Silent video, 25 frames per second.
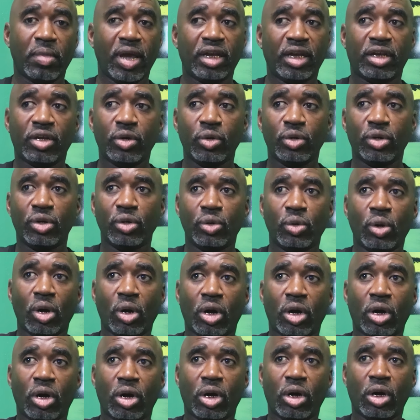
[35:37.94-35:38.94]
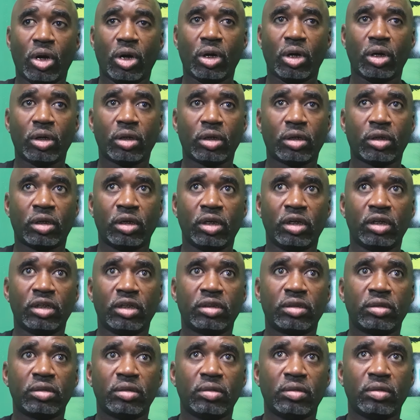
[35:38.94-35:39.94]
make you do uh
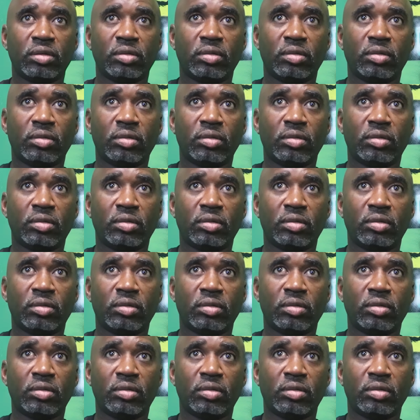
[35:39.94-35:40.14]
because